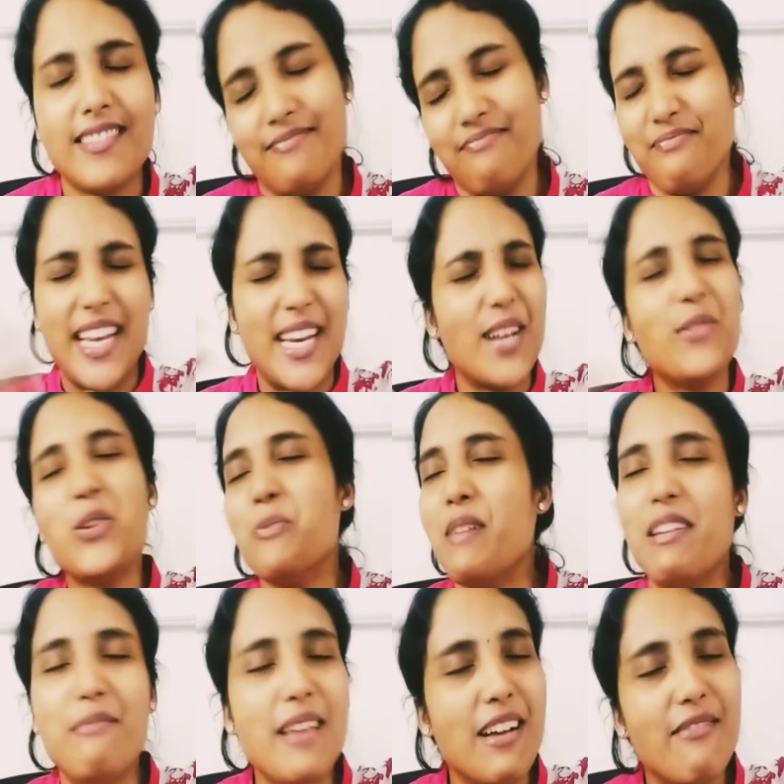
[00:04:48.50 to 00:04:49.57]
by now you
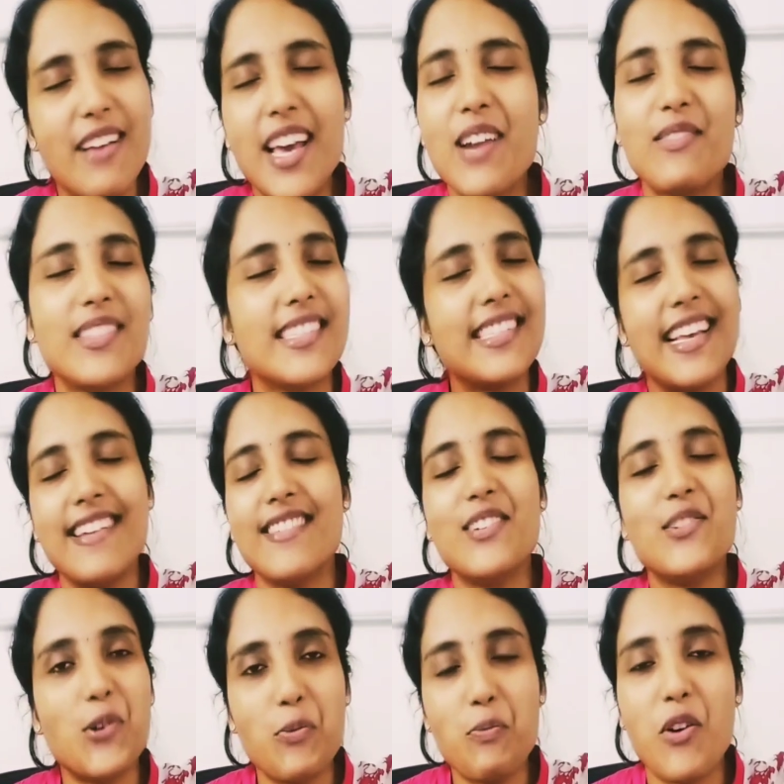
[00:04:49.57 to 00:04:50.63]
might be aware of the central
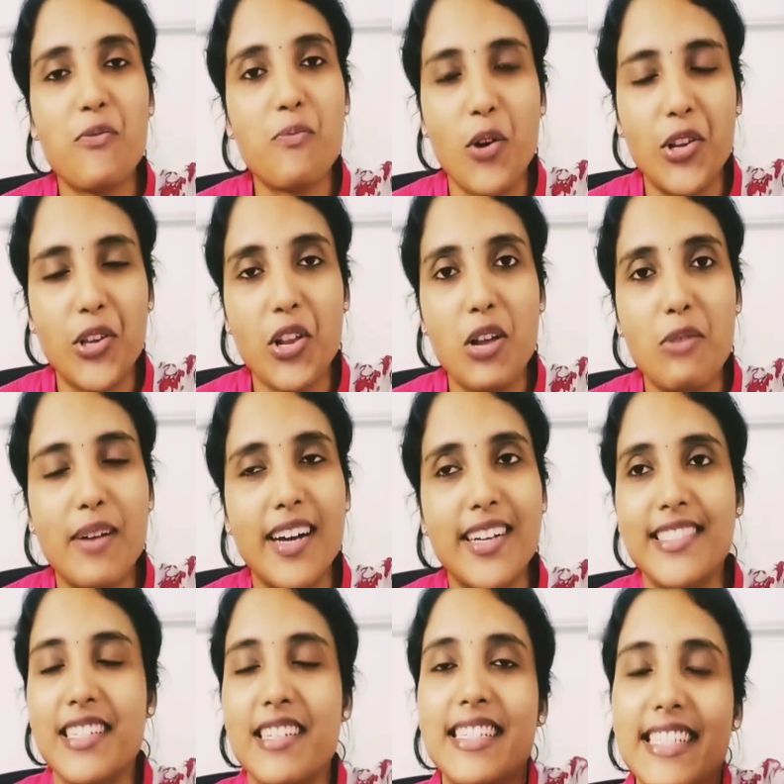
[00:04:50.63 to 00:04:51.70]
dogma of molecular
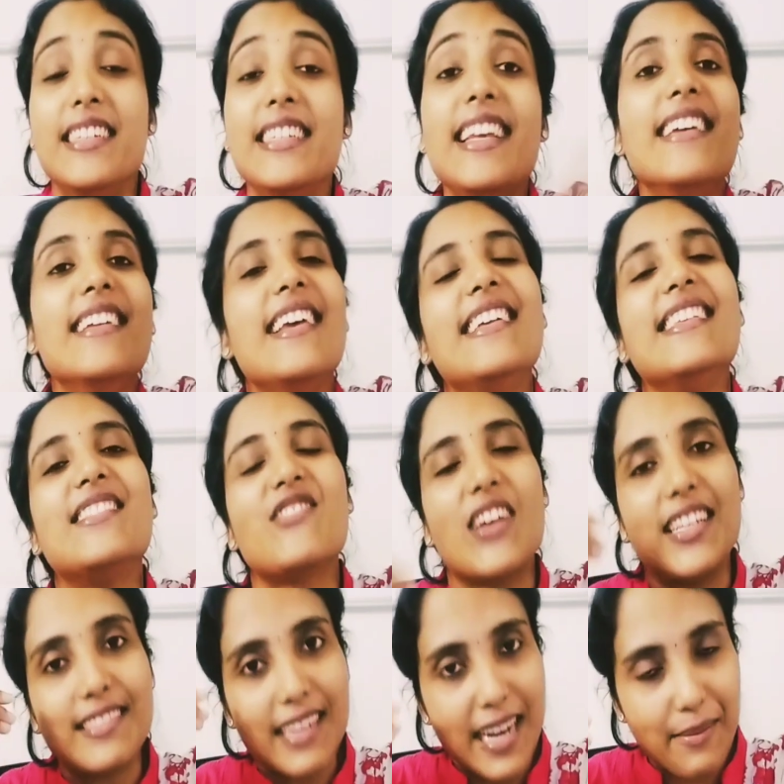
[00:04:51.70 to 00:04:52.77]
biology. DNA is
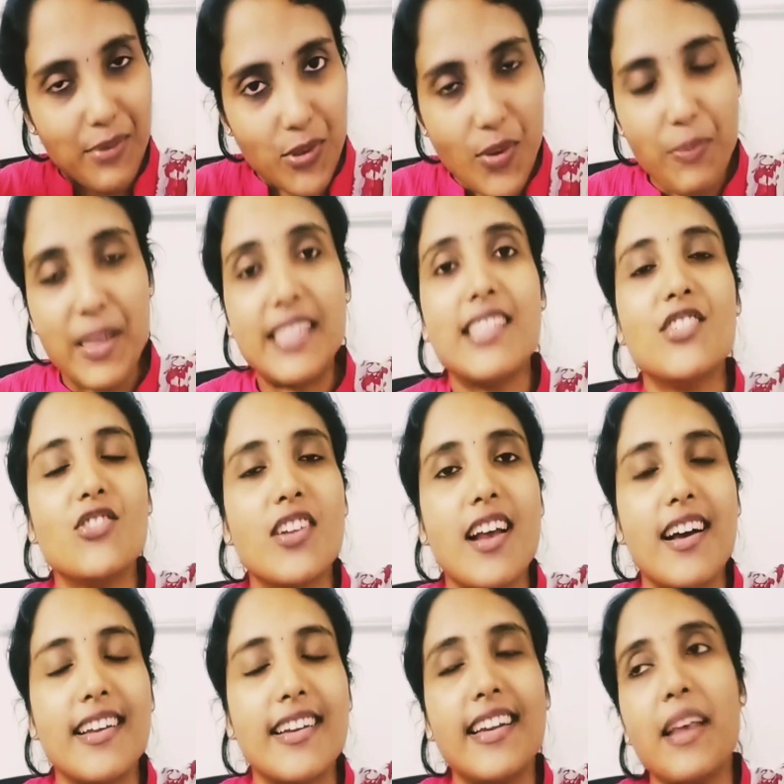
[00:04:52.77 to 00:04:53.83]
transcribed to messenger
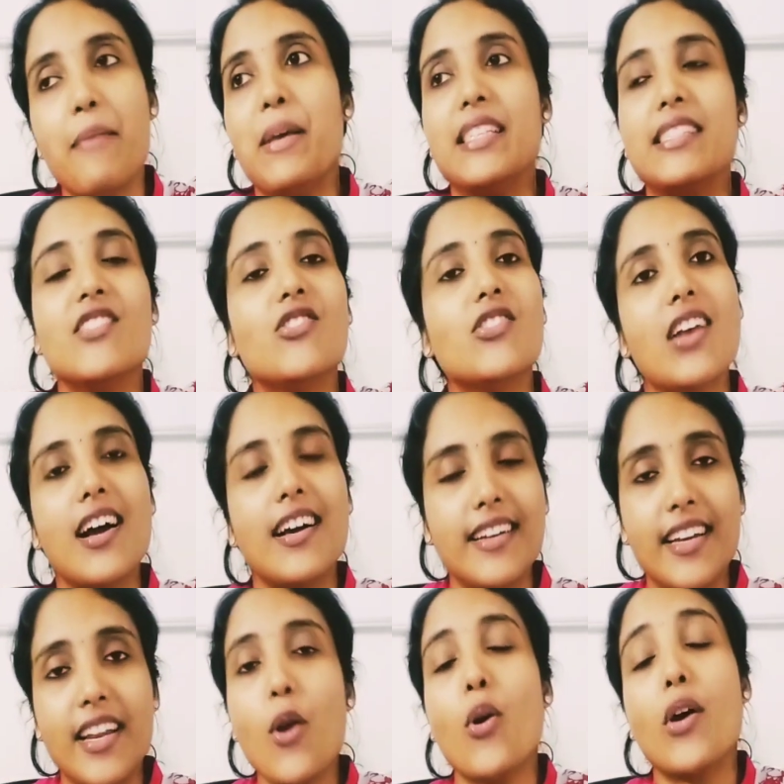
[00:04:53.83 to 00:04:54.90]

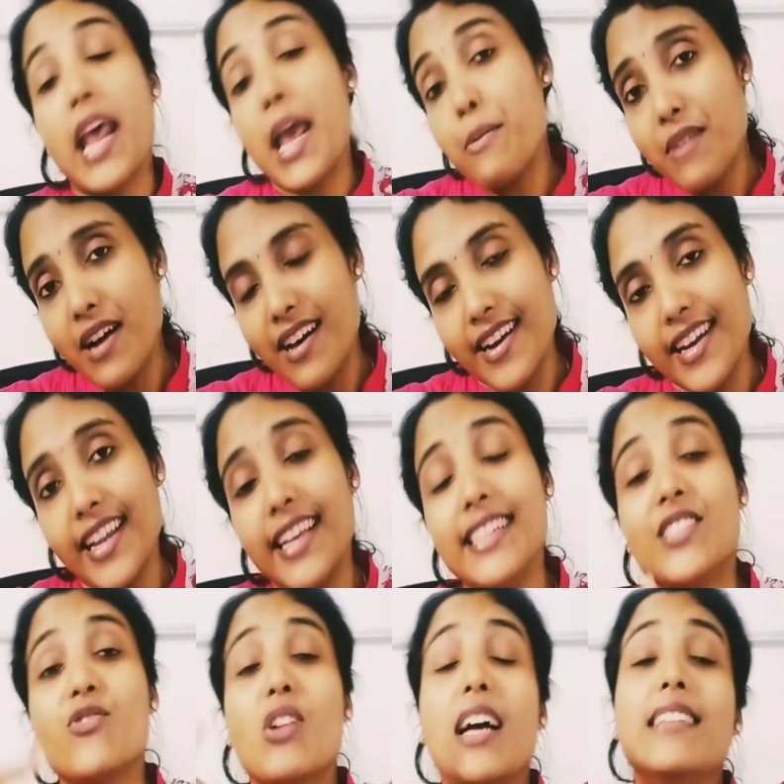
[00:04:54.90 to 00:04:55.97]
RNA or mRNA
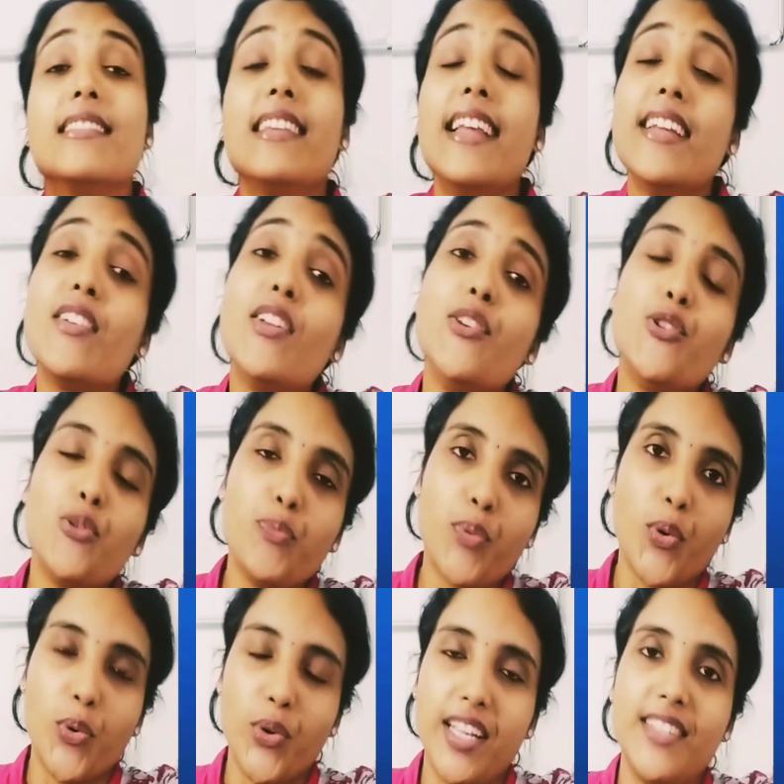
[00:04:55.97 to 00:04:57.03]
is translated into
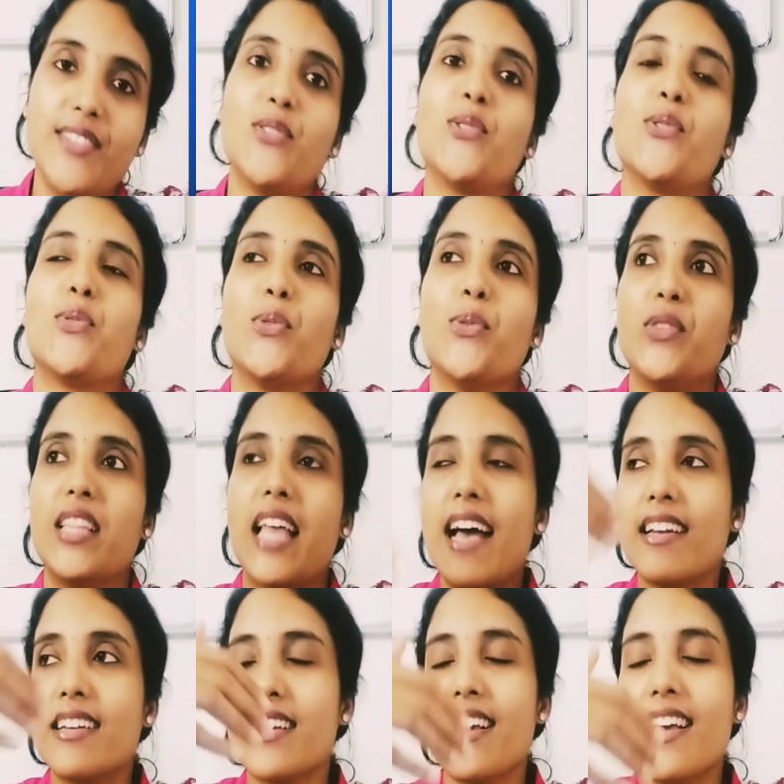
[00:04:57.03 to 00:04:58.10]
proteins. So
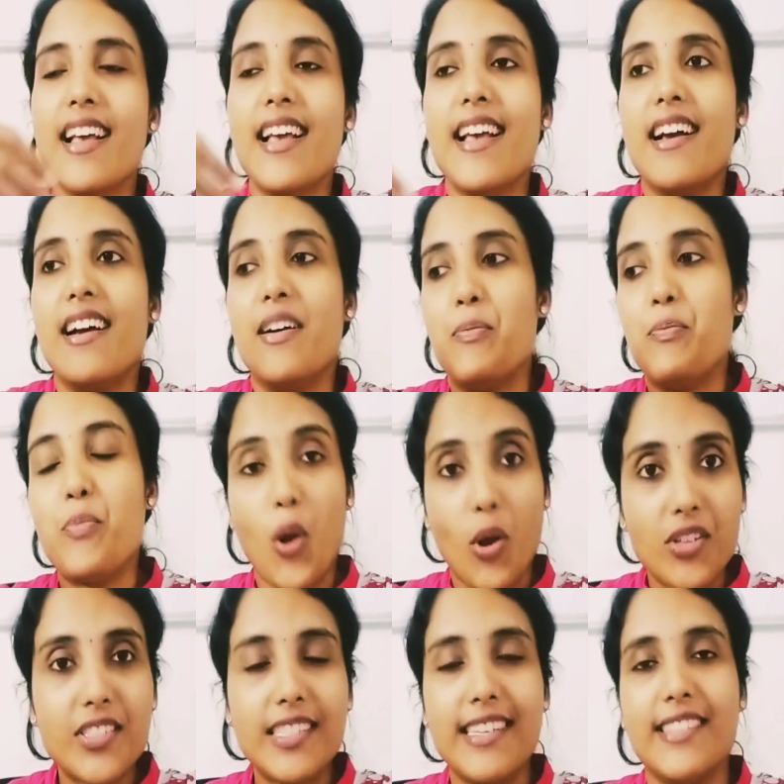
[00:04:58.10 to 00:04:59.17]
that a
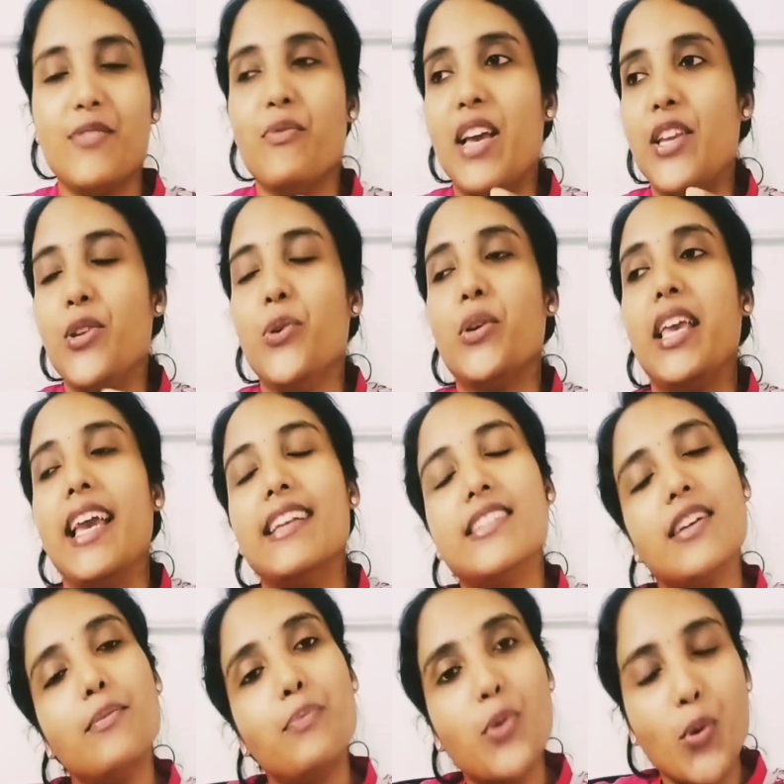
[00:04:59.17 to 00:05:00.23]
process where you get
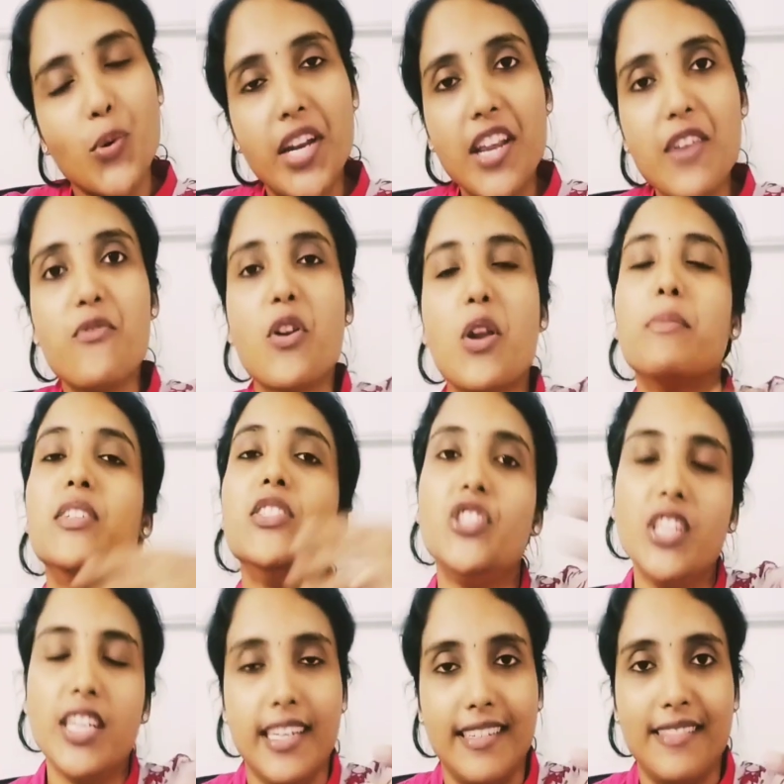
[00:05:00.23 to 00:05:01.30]
a protein from a
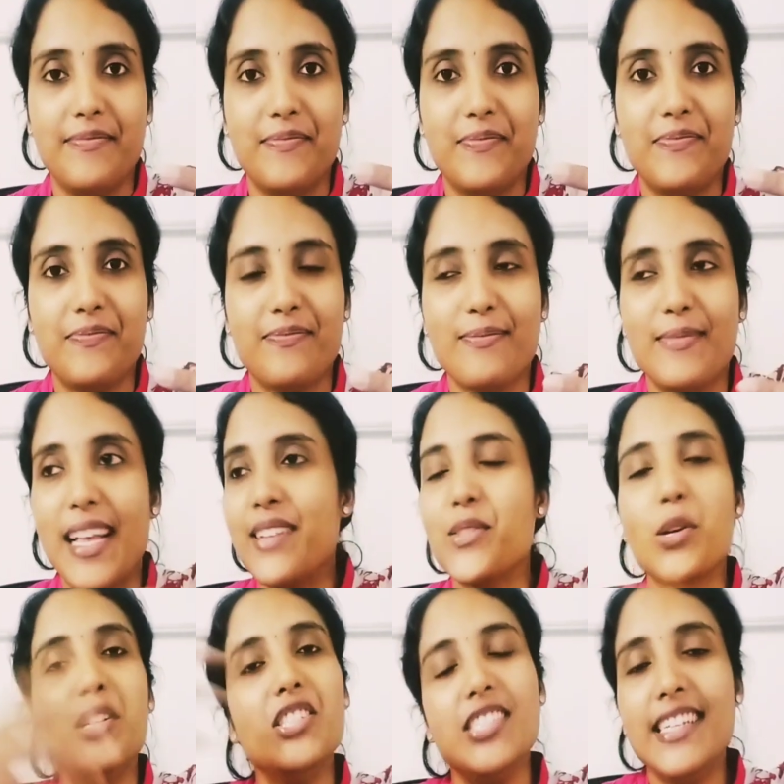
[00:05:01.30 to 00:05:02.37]
gene. That is
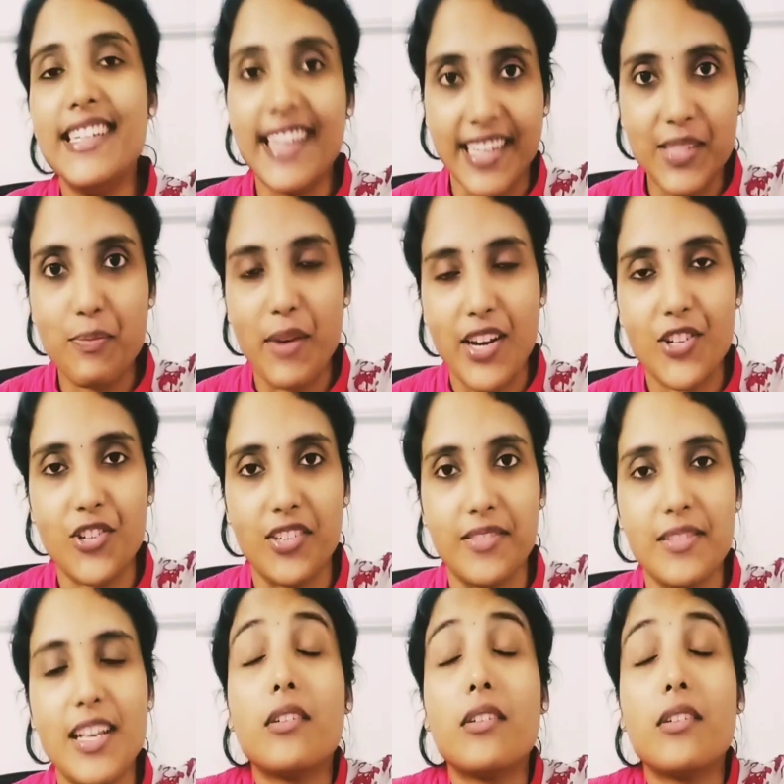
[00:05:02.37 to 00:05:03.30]
called gene expression.